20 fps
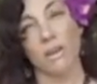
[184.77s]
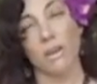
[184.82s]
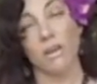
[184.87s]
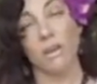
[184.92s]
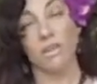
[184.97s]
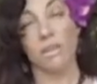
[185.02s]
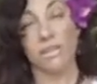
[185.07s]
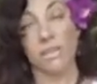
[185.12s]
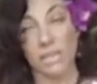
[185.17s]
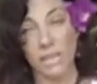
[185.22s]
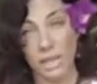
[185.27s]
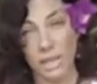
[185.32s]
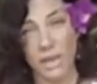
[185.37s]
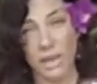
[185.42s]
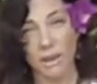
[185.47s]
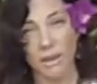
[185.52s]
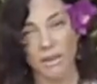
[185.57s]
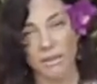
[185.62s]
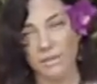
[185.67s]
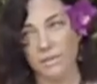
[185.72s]
in the
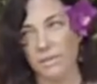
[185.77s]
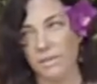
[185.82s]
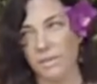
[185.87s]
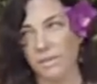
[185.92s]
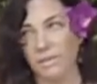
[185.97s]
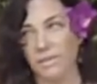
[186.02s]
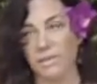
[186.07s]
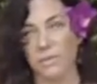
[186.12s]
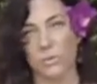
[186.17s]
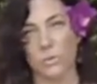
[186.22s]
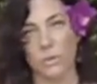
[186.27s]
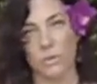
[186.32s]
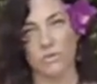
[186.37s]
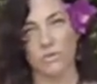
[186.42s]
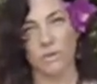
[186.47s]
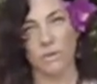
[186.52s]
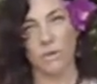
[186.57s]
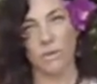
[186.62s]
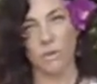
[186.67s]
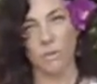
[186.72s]
skin as sort
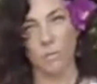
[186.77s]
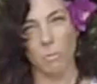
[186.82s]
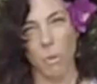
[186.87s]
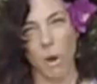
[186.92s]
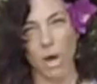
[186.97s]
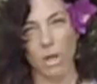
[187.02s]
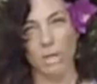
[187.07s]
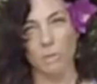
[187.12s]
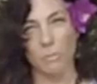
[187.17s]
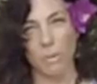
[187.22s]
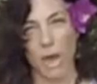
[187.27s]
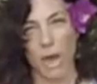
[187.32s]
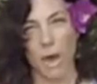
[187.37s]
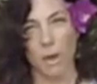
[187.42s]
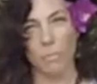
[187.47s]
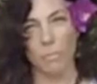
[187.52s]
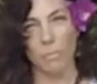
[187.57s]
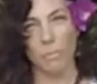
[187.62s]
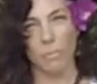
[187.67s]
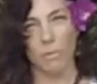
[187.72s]
of a body map